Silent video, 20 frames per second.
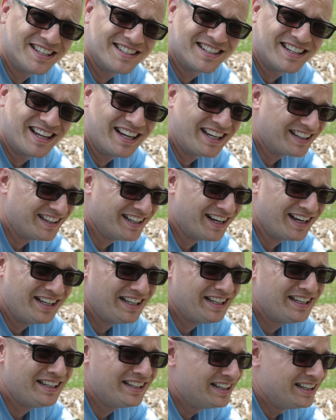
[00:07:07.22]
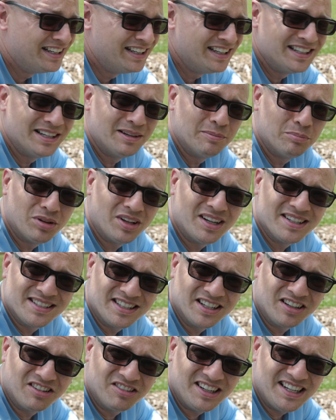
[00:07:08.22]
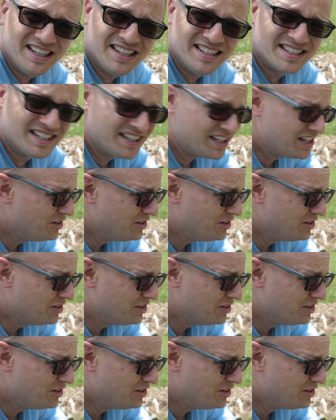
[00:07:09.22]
it's like 90 plus degrees and